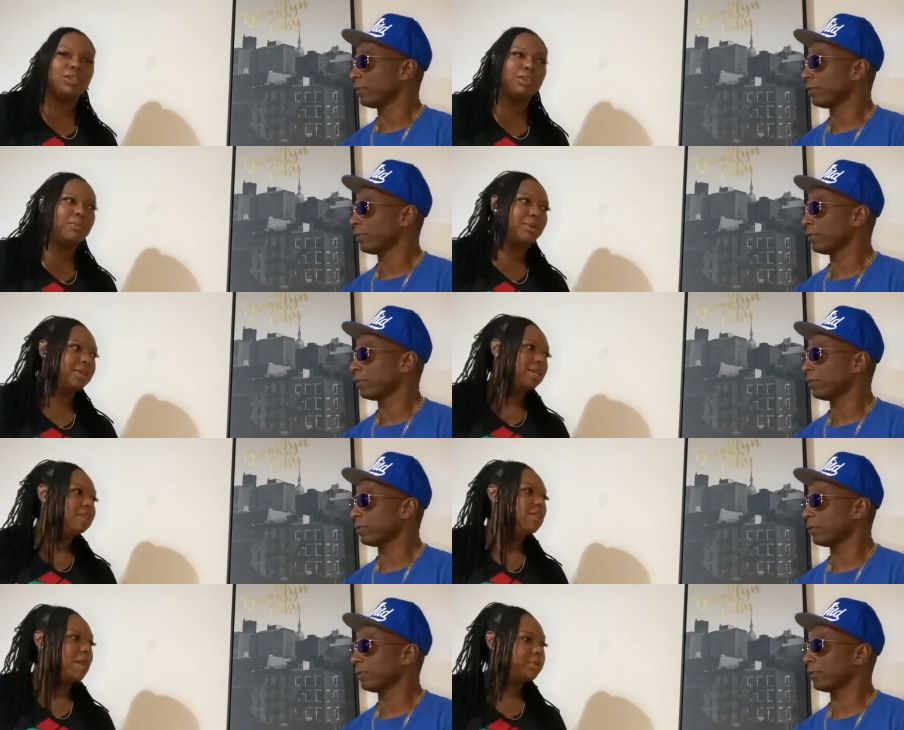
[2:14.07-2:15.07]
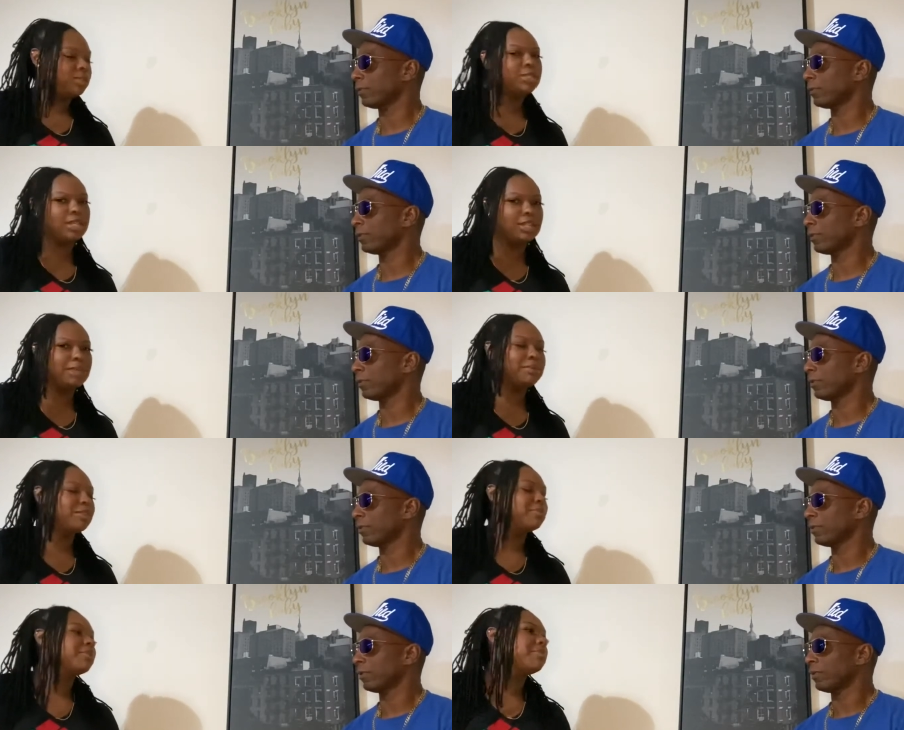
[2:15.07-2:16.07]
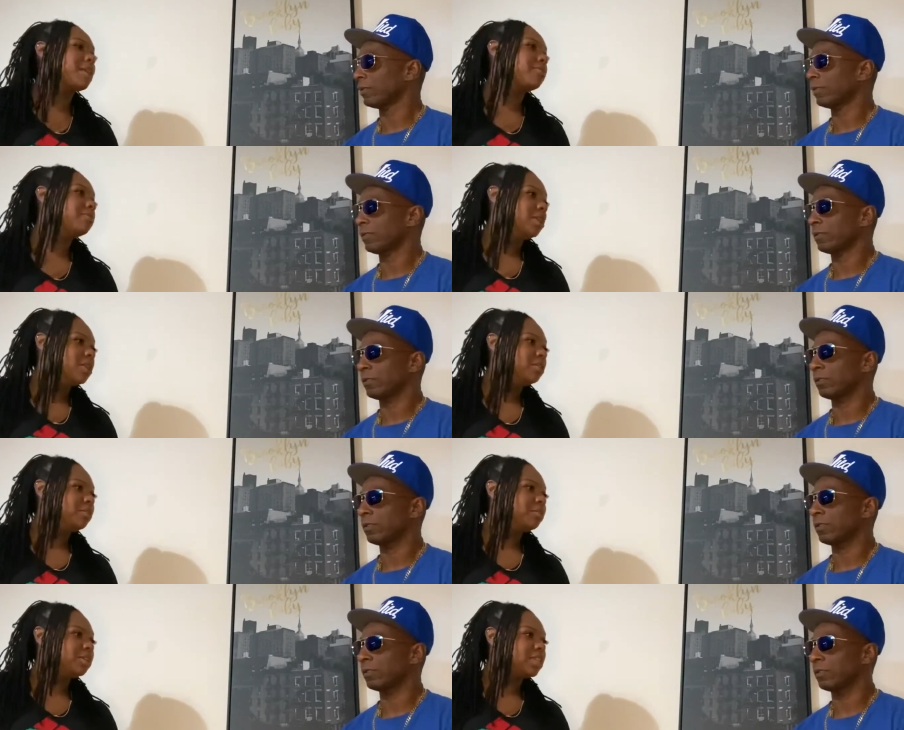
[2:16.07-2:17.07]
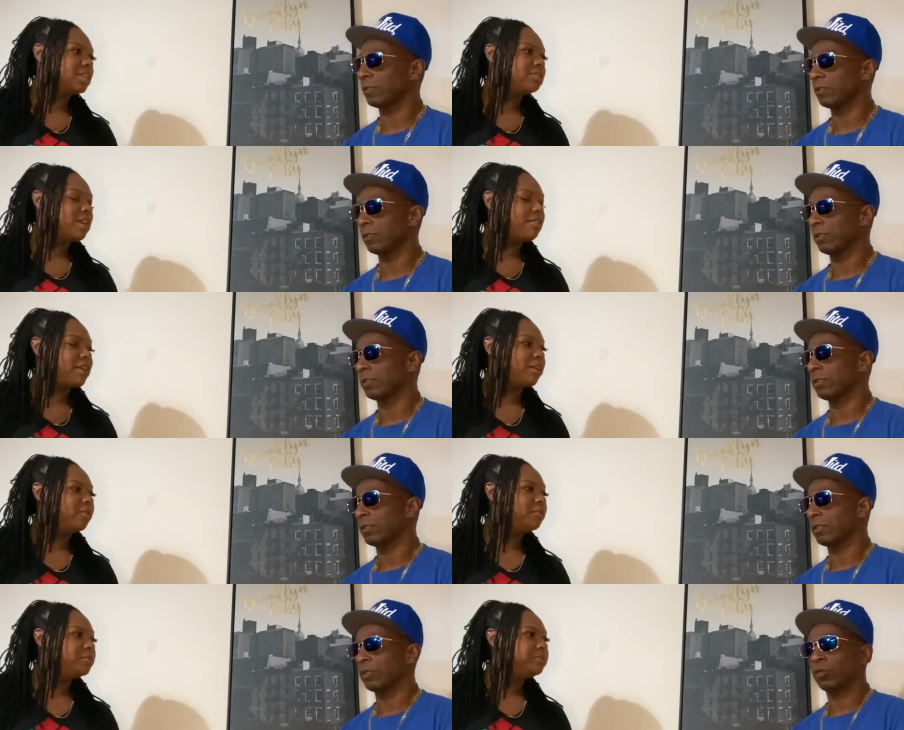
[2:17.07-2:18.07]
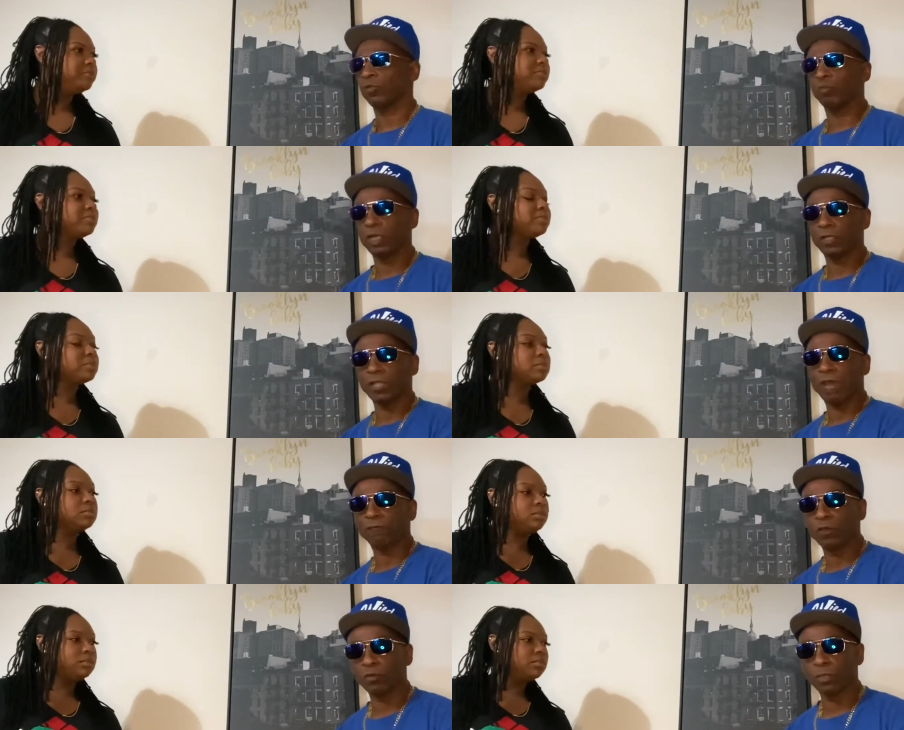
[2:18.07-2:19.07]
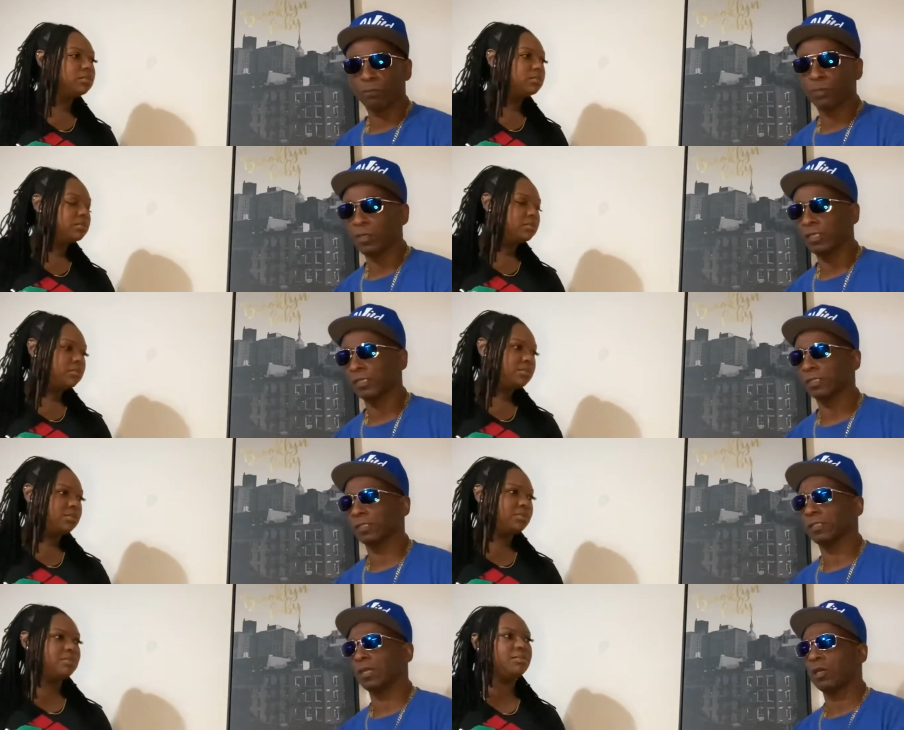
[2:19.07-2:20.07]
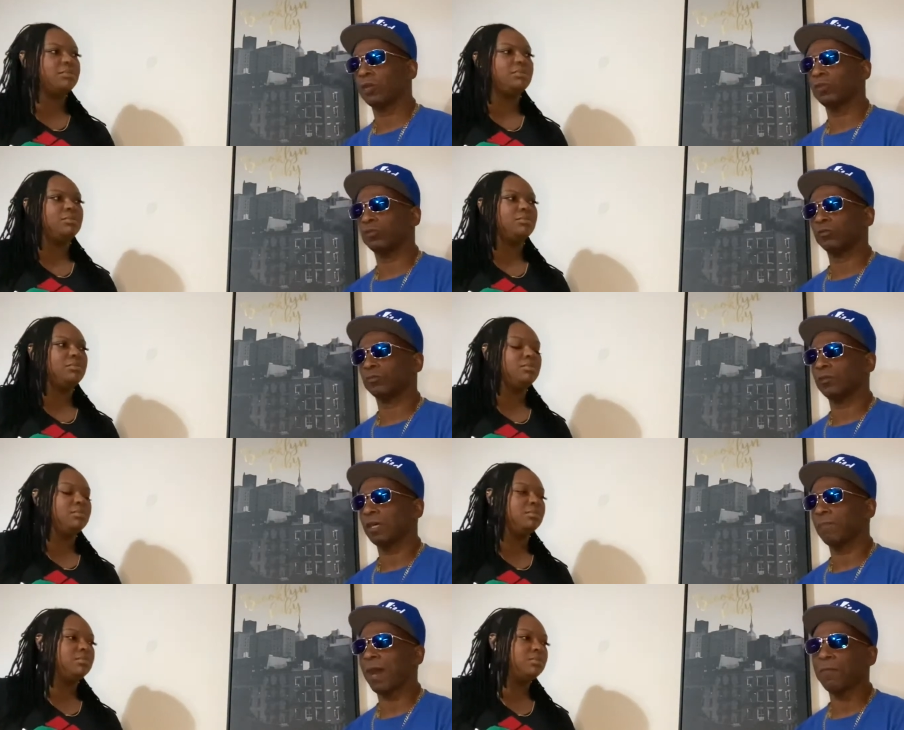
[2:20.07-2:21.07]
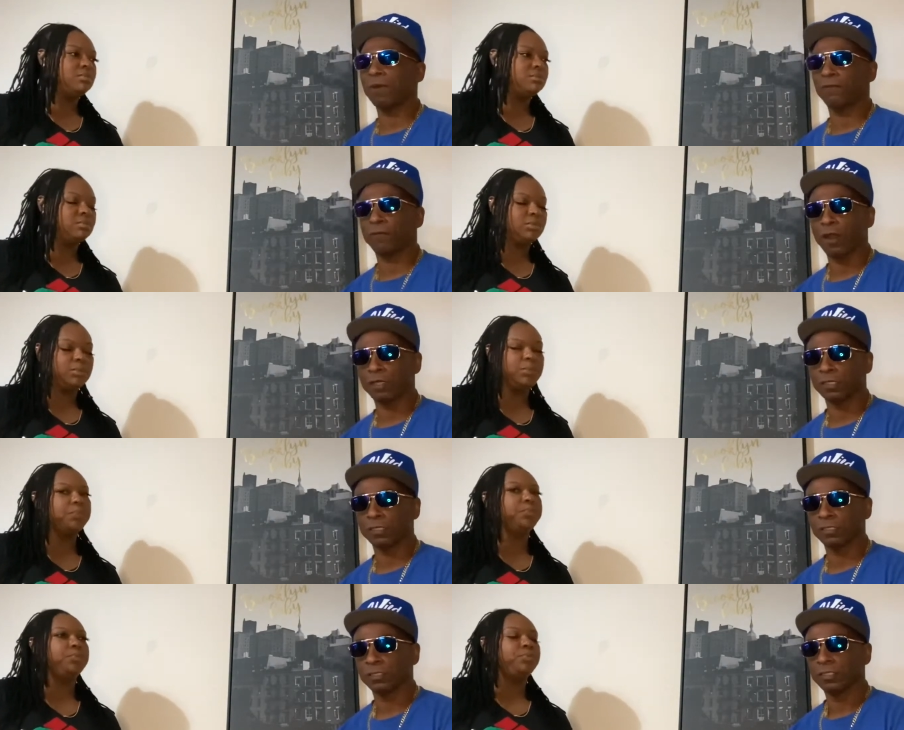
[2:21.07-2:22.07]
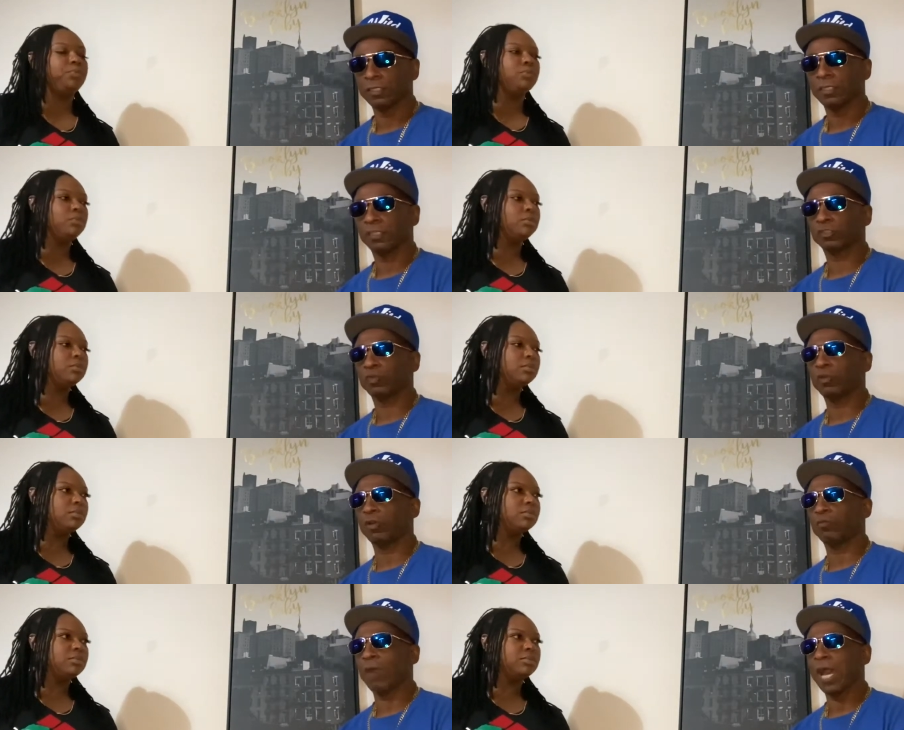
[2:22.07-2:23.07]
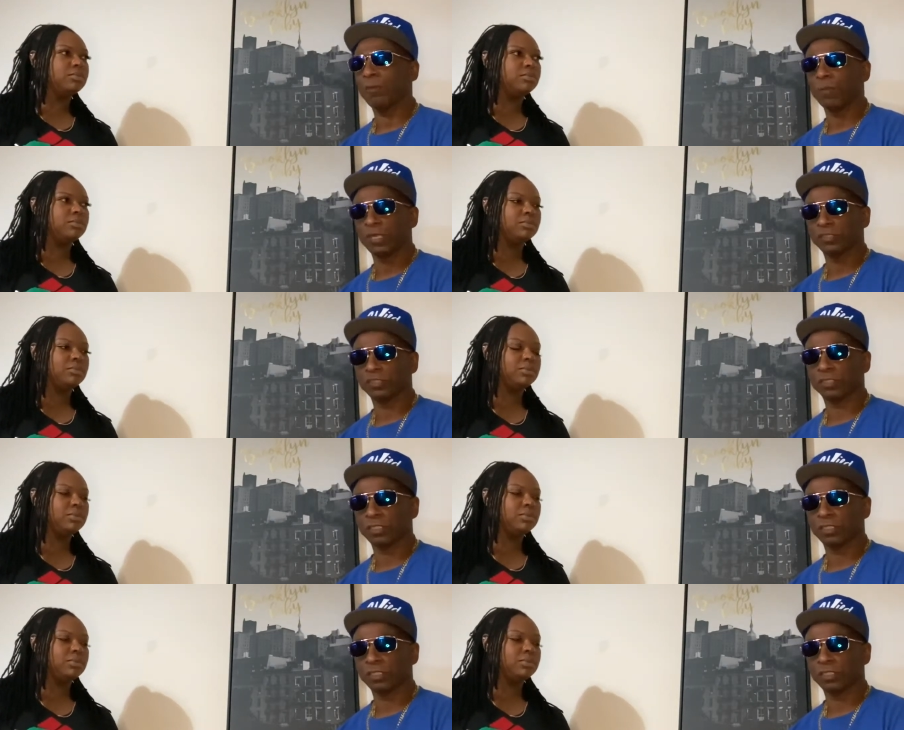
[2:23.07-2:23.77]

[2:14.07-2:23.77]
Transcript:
Speaker 1: your book. How about you tell them a little bit about your book that you have out?
Speaker 2: Well, I wrote a book um, about my father it's called Wild Bunch, The